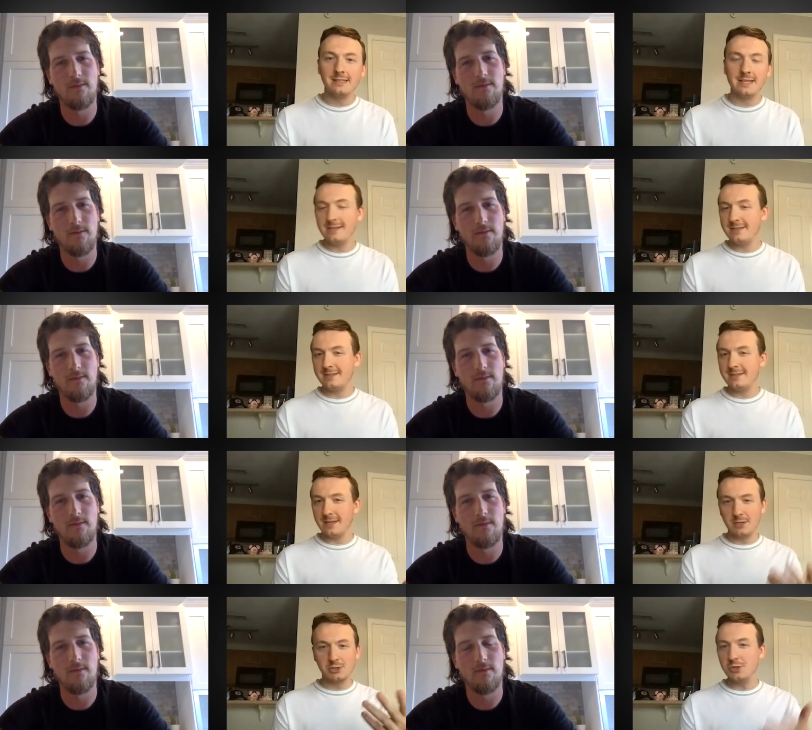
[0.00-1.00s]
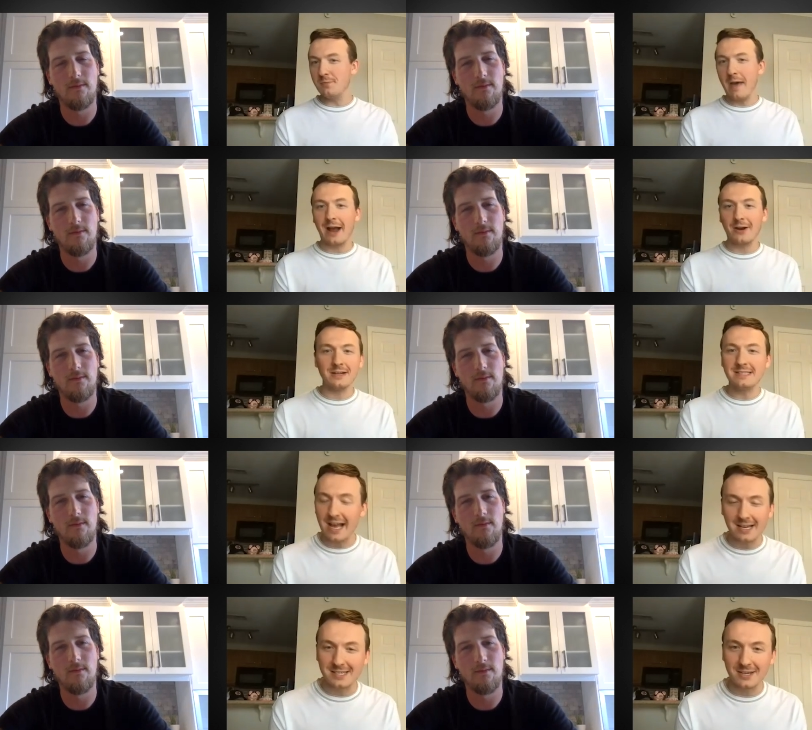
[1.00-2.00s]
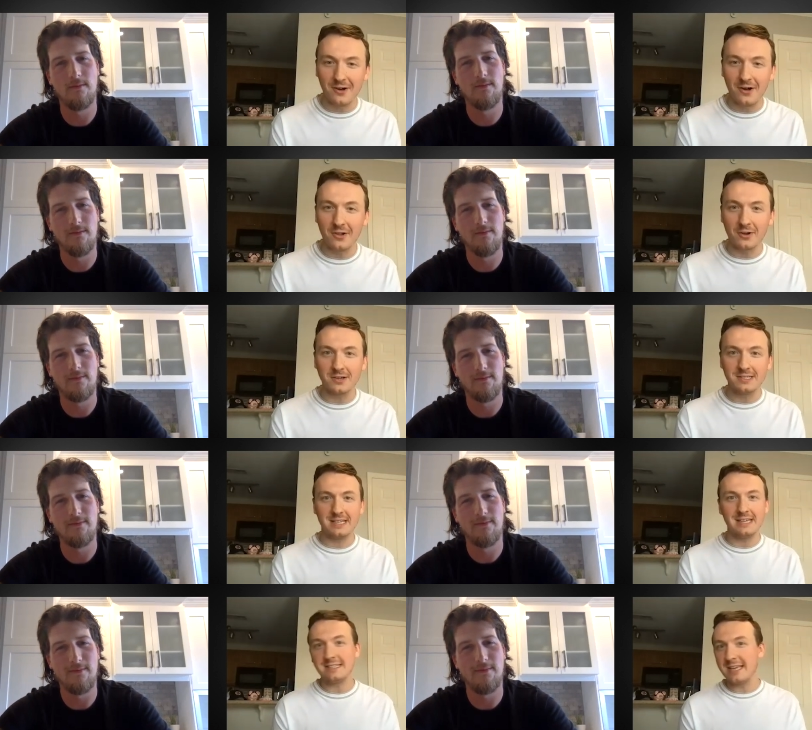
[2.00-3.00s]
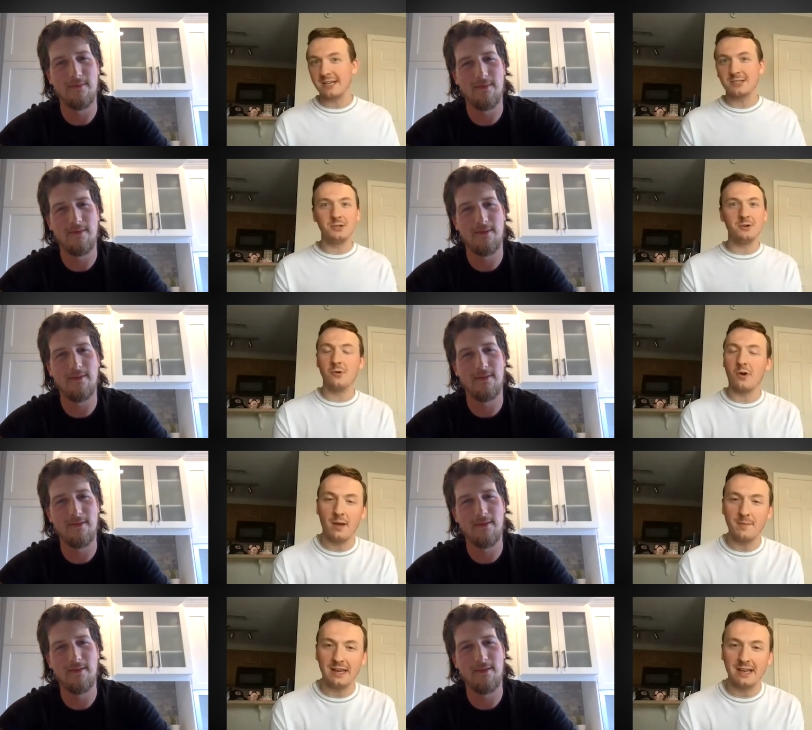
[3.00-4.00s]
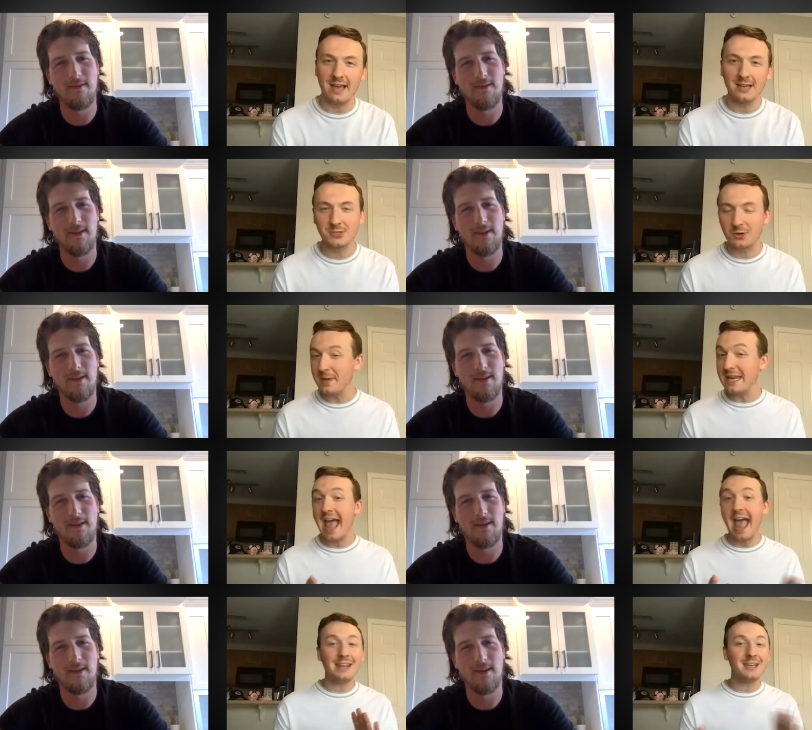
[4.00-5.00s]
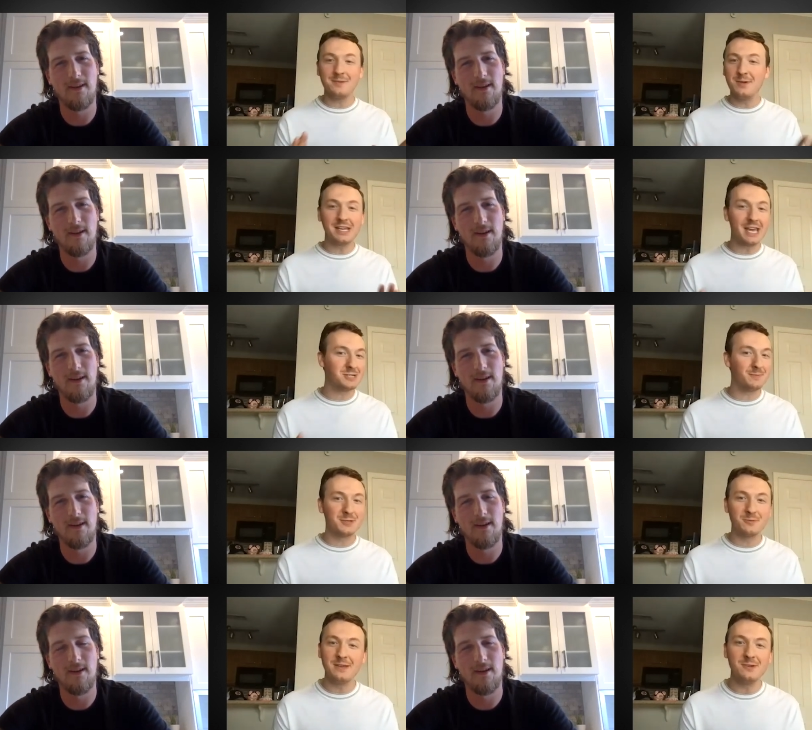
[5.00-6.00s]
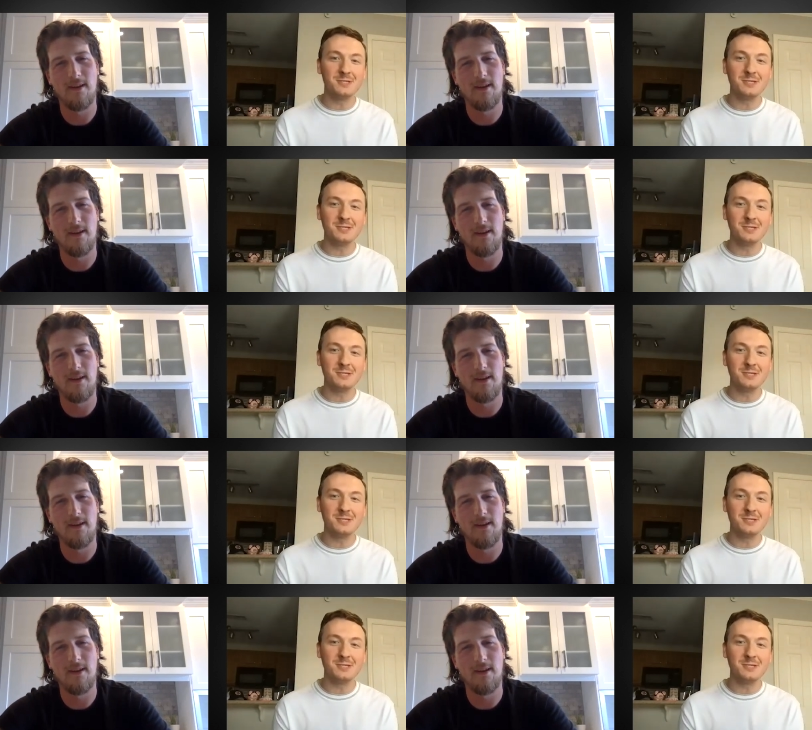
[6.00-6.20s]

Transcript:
Speaker 1: Did did you shoot Mac or a text at all, or did he text you? Or I mean, has there been any communication between you